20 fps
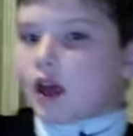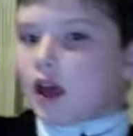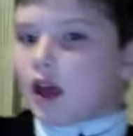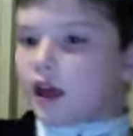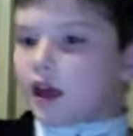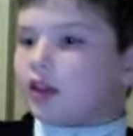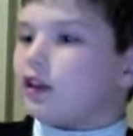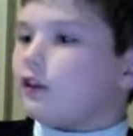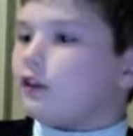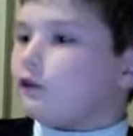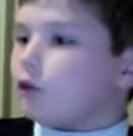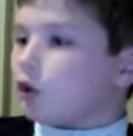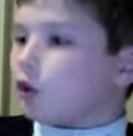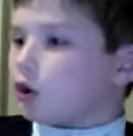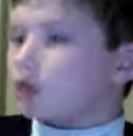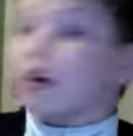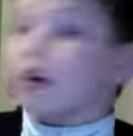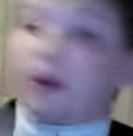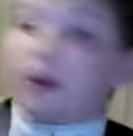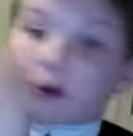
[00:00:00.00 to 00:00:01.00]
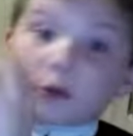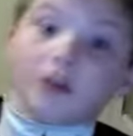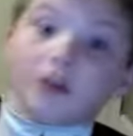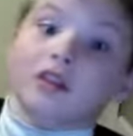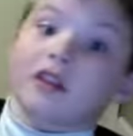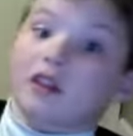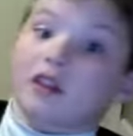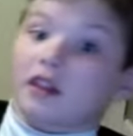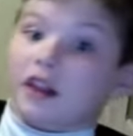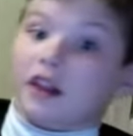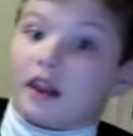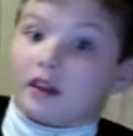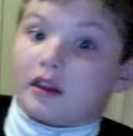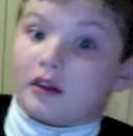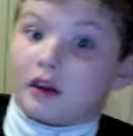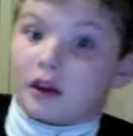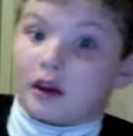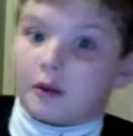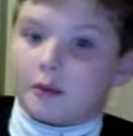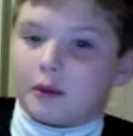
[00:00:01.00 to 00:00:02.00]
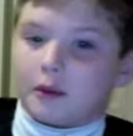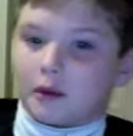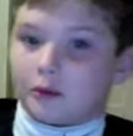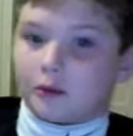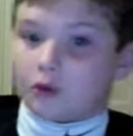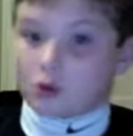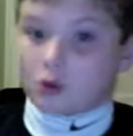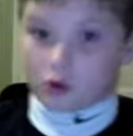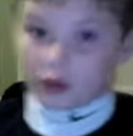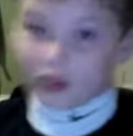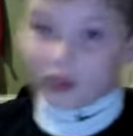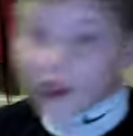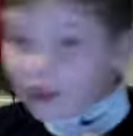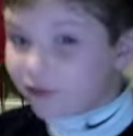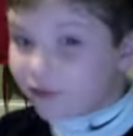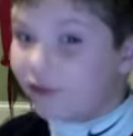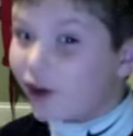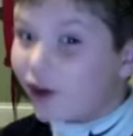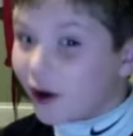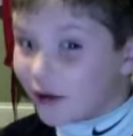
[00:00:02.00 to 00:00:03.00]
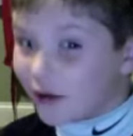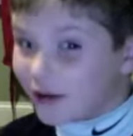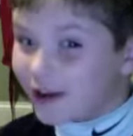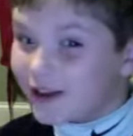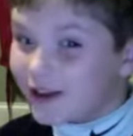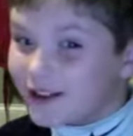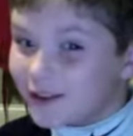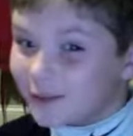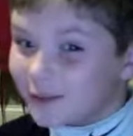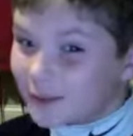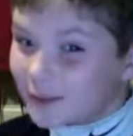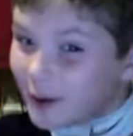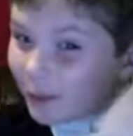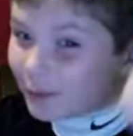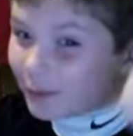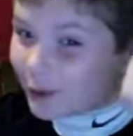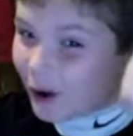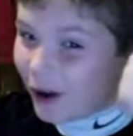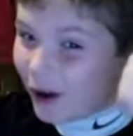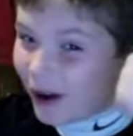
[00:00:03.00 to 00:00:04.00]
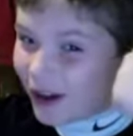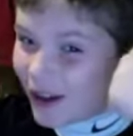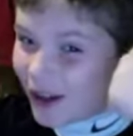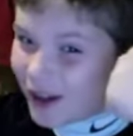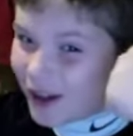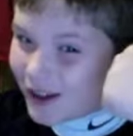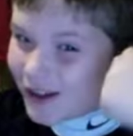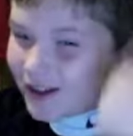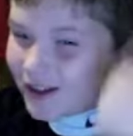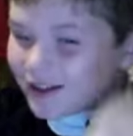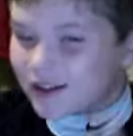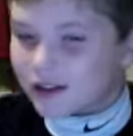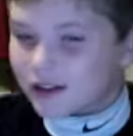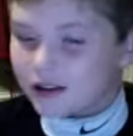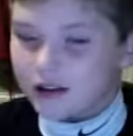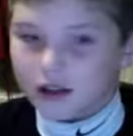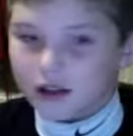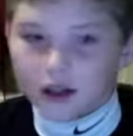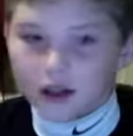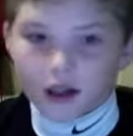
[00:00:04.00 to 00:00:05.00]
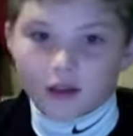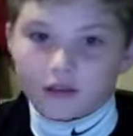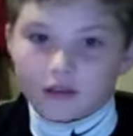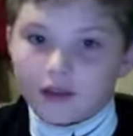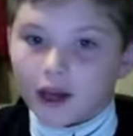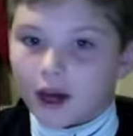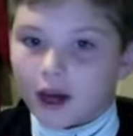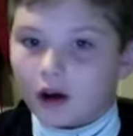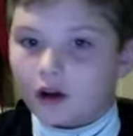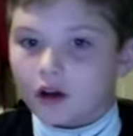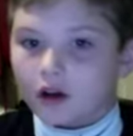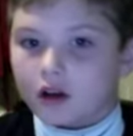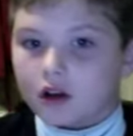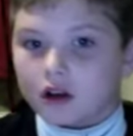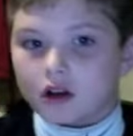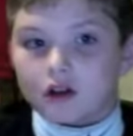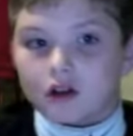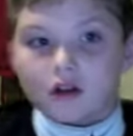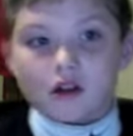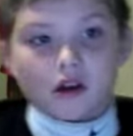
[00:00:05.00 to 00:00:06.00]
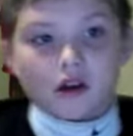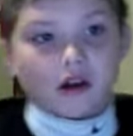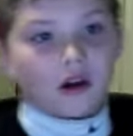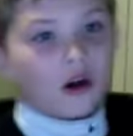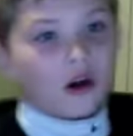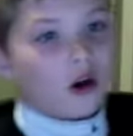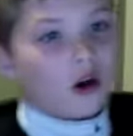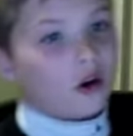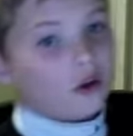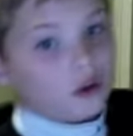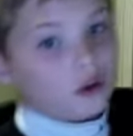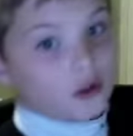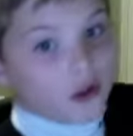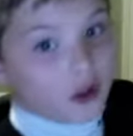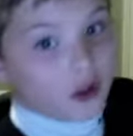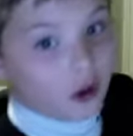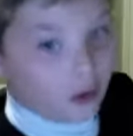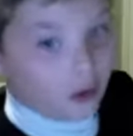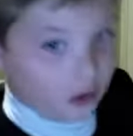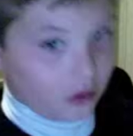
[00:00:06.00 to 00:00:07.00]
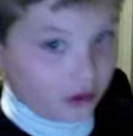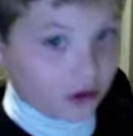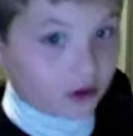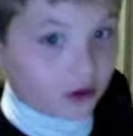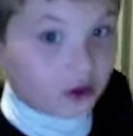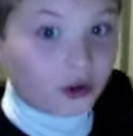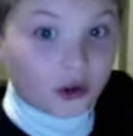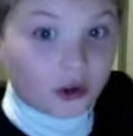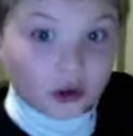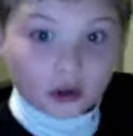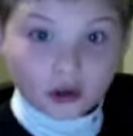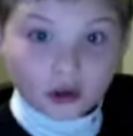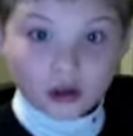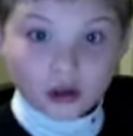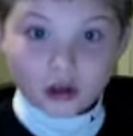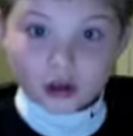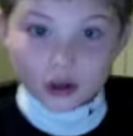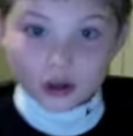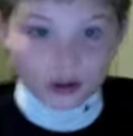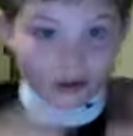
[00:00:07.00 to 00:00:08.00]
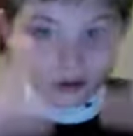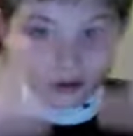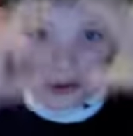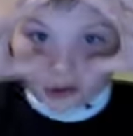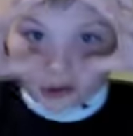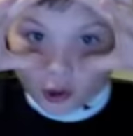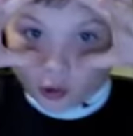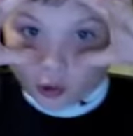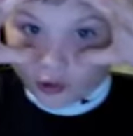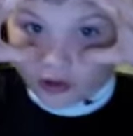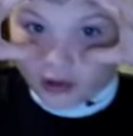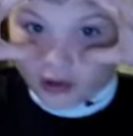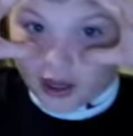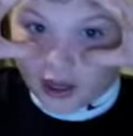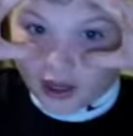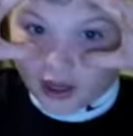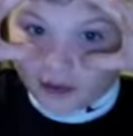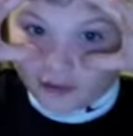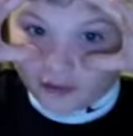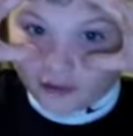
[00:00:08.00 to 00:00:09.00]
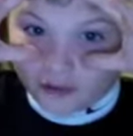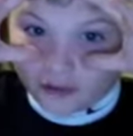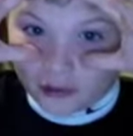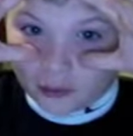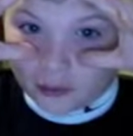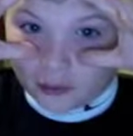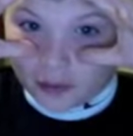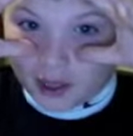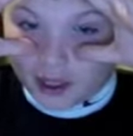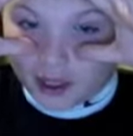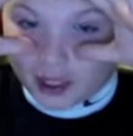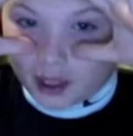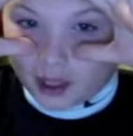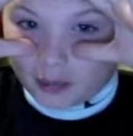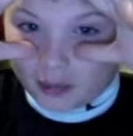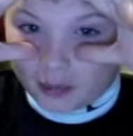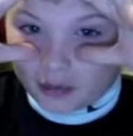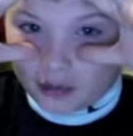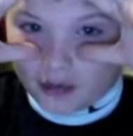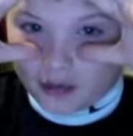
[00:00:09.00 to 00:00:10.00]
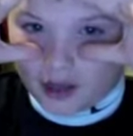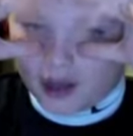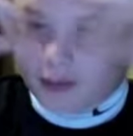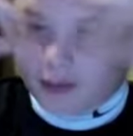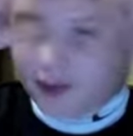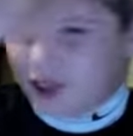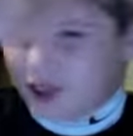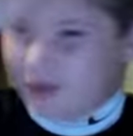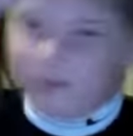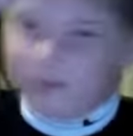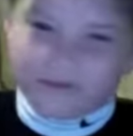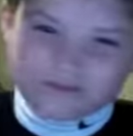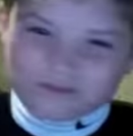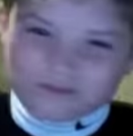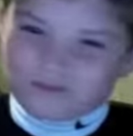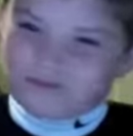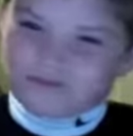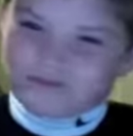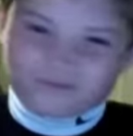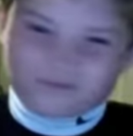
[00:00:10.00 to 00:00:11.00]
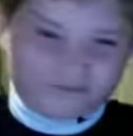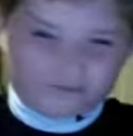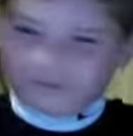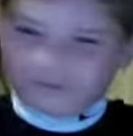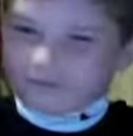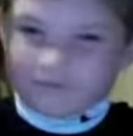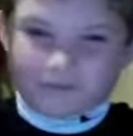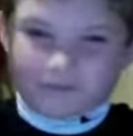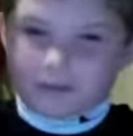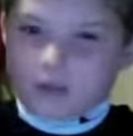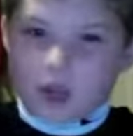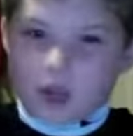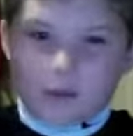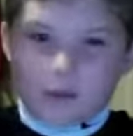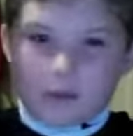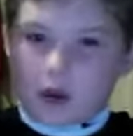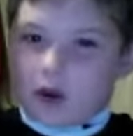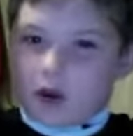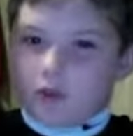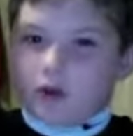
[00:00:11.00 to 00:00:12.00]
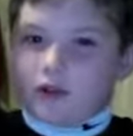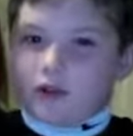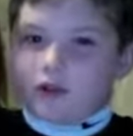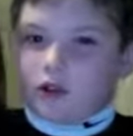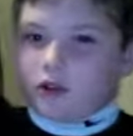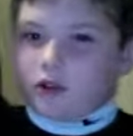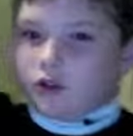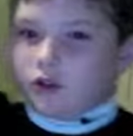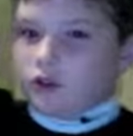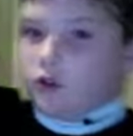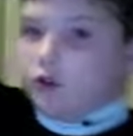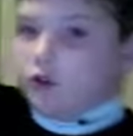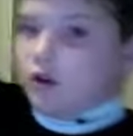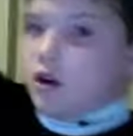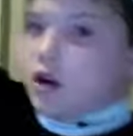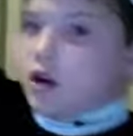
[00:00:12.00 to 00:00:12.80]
AC4, you get to assassinate people. That's fun. Pep talk. Now, Call of Duty Ghosts. You're the ghost guy from Black Ops. I mean, Modern Warfare 2.